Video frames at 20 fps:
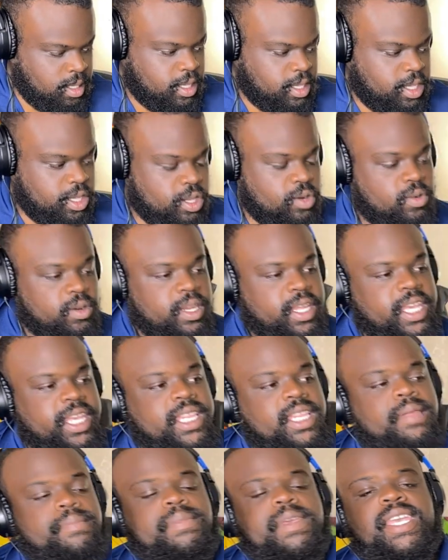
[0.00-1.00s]
You don't
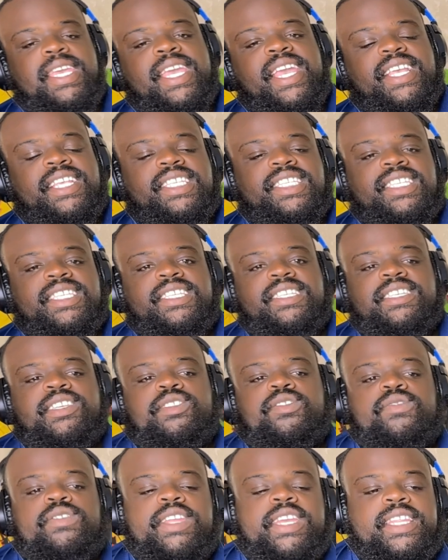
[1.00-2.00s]
need to be. You
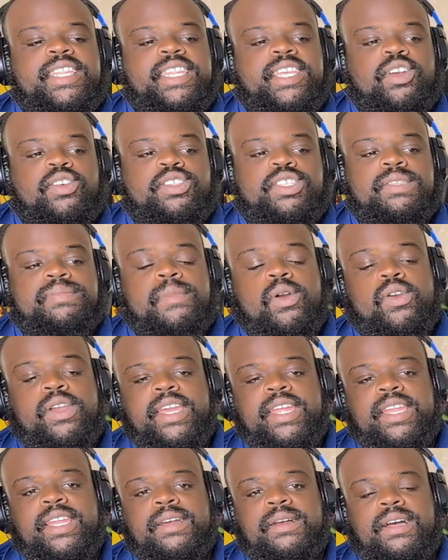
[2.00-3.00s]
don't need to go smoke
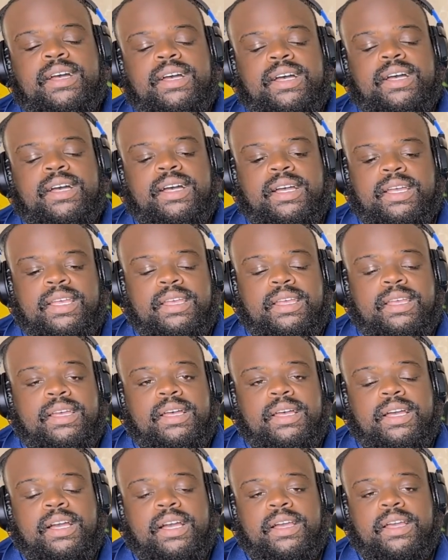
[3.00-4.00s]
in a. Uh,
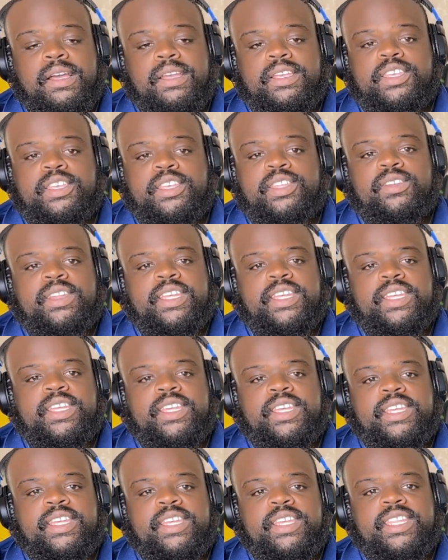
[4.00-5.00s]
uh, you don't need to go
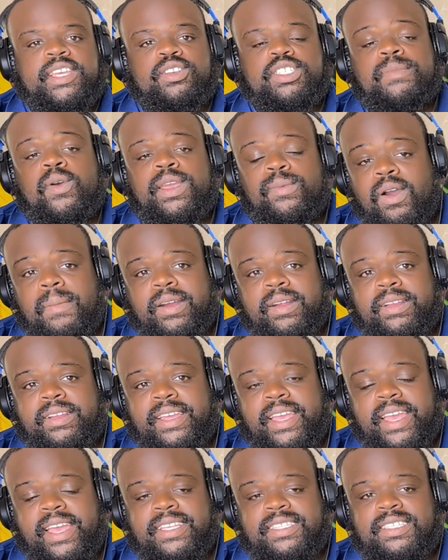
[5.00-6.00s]
smoke in Walmart,
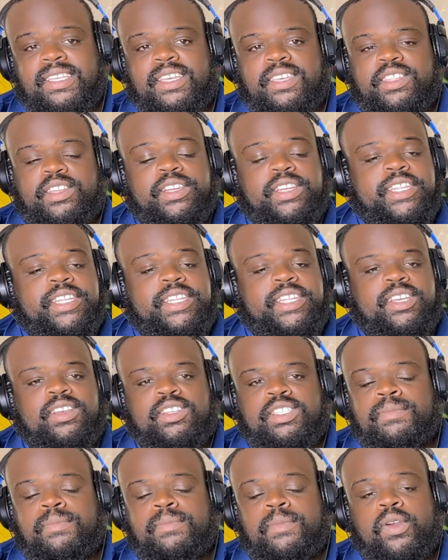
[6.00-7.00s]
guys. You don't need to go
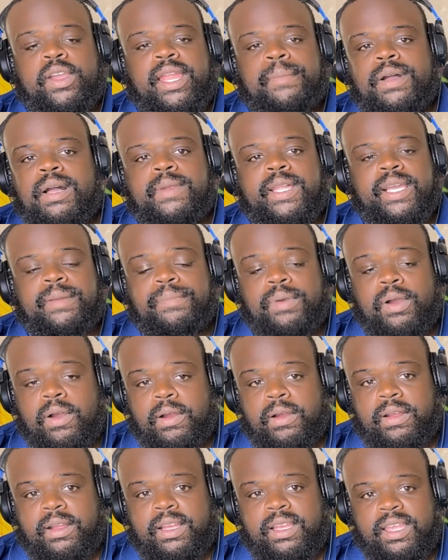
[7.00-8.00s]
smoke at a public
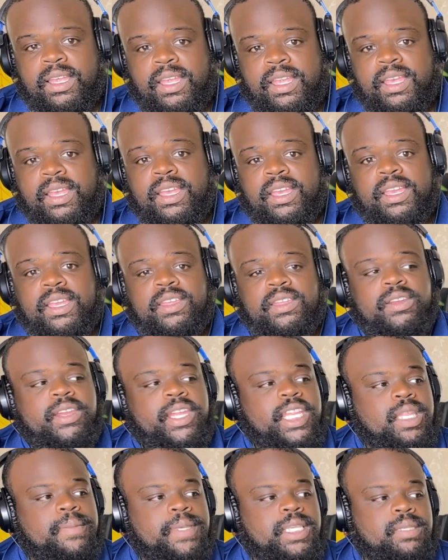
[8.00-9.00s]
park. You don't
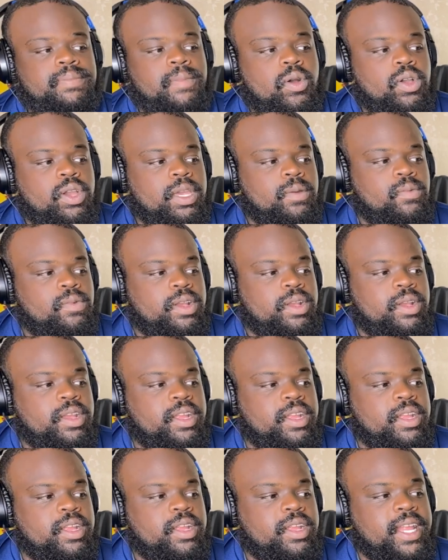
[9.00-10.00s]
need to be smoking where you're
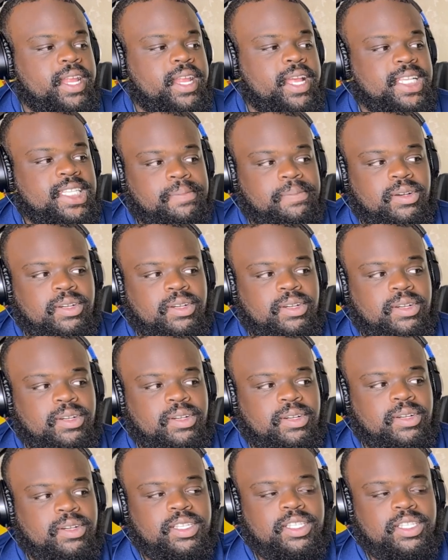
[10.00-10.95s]
not supposed to be smoking.